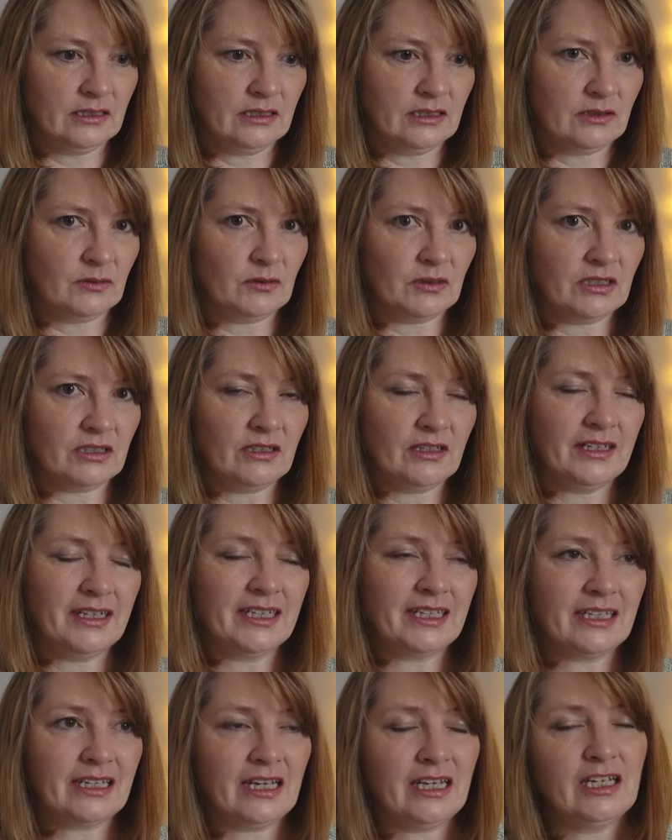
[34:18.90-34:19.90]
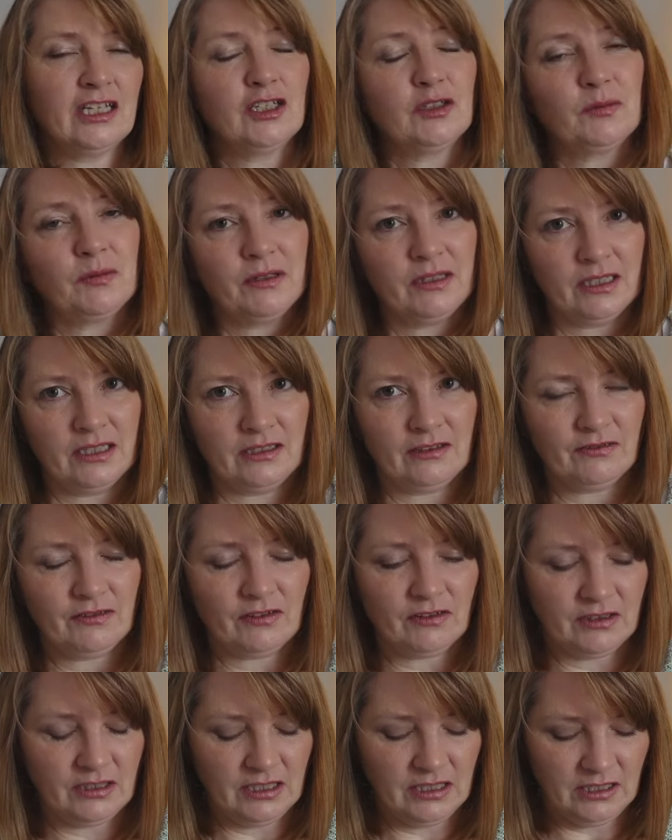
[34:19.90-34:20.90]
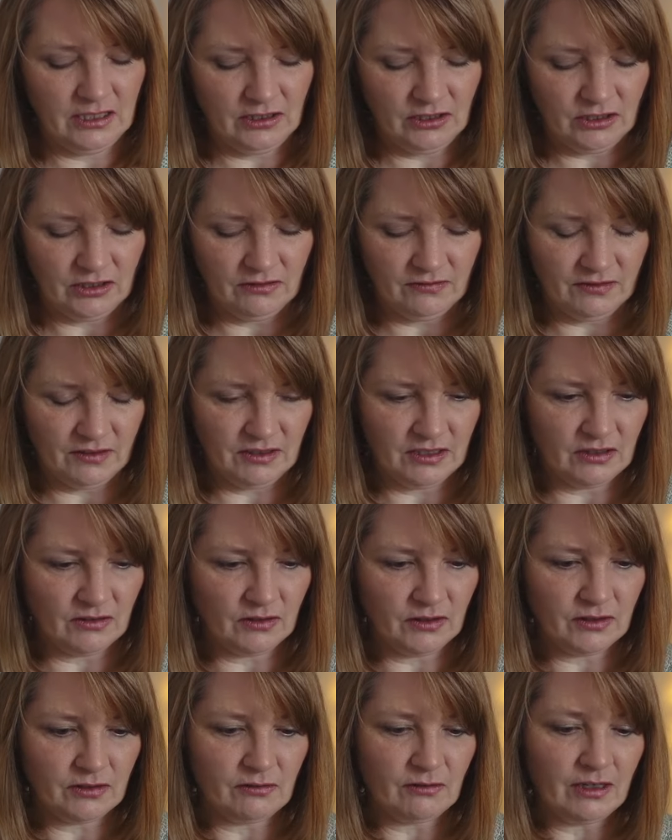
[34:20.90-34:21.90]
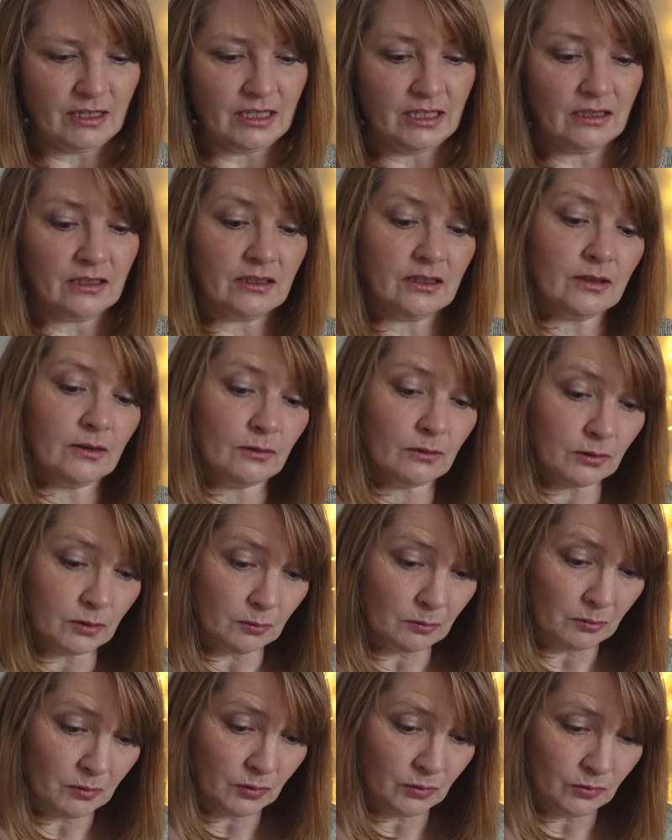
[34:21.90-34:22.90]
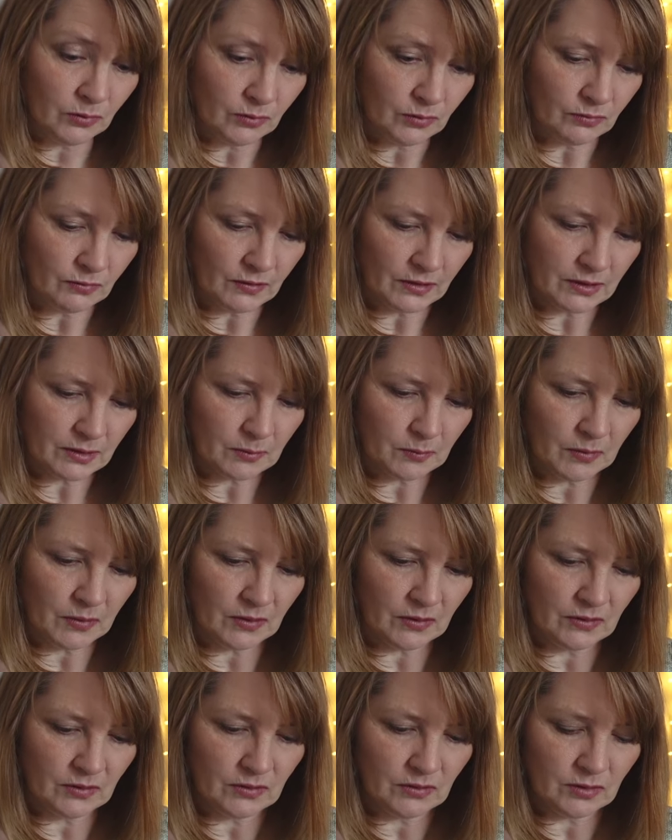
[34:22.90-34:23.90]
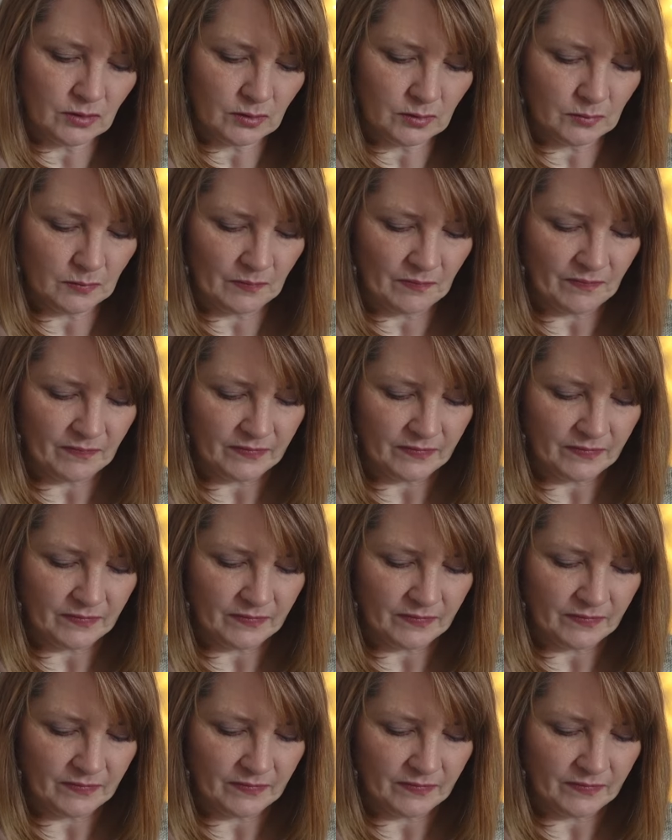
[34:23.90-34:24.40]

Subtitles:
to a tighter gauge, but then I've got the issue of only got three. I could order more, I suppose.